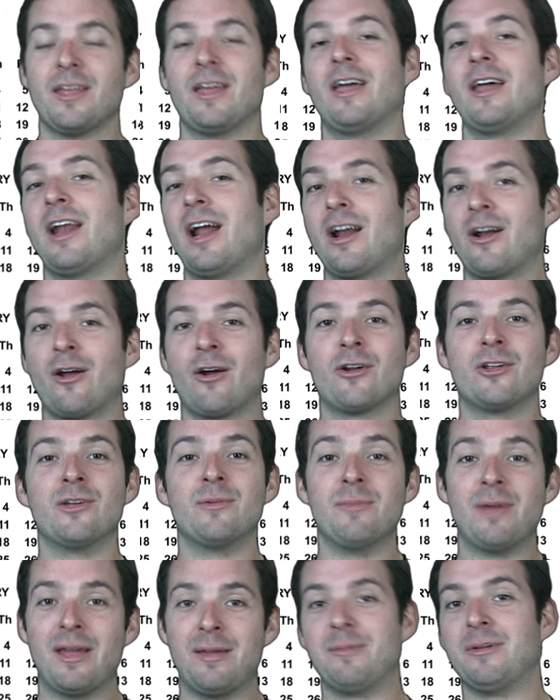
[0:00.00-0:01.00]
And I'd argue
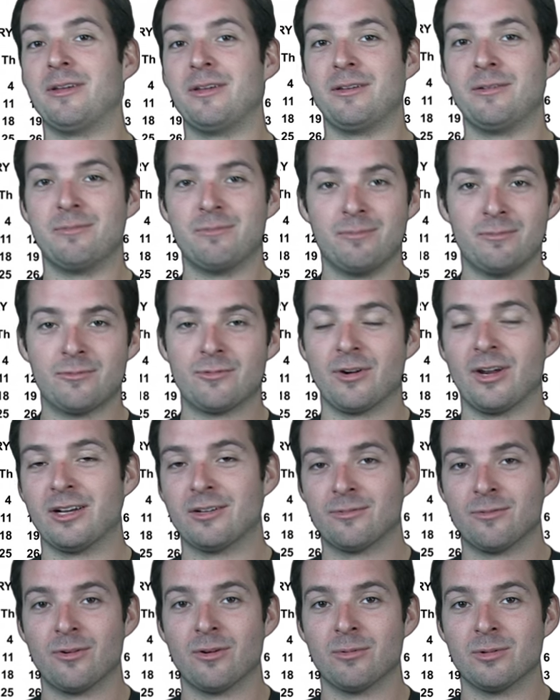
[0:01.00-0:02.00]
maybe
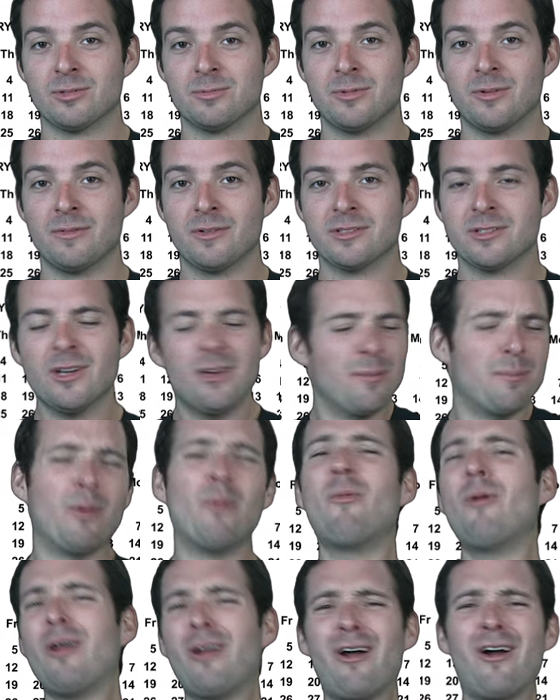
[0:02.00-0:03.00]
Transformers movies. But
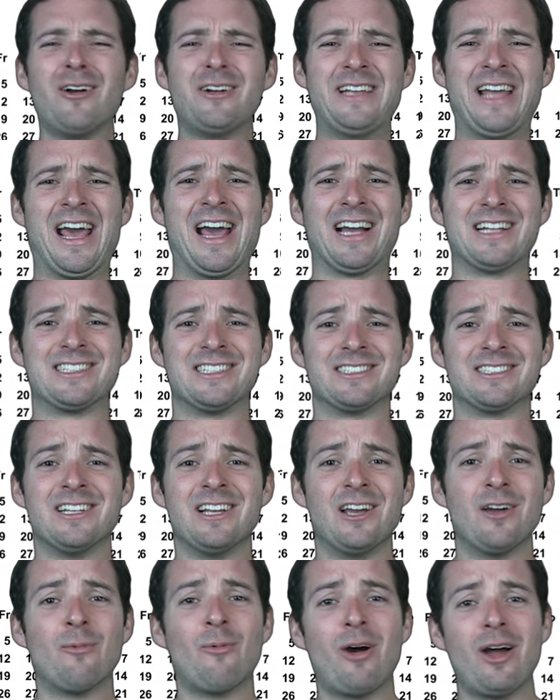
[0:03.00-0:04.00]
what are taxes,
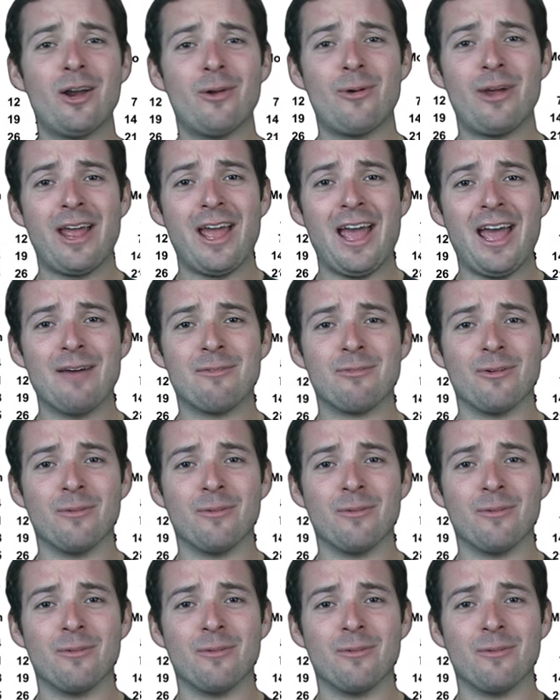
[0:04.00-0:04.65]
and why do we have